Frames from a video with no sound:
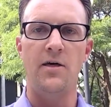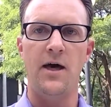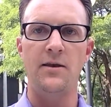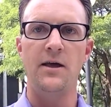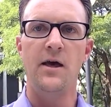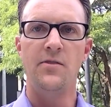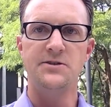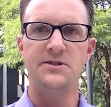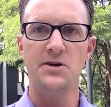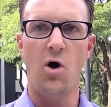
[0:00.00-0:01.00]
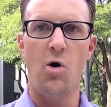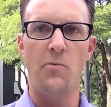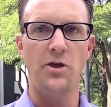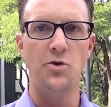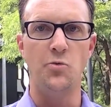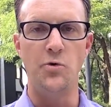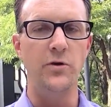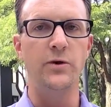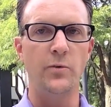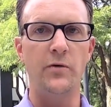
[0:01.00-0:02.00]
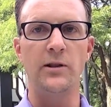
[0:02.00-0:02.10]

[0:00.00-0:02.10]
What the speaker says: then this is a home that you really,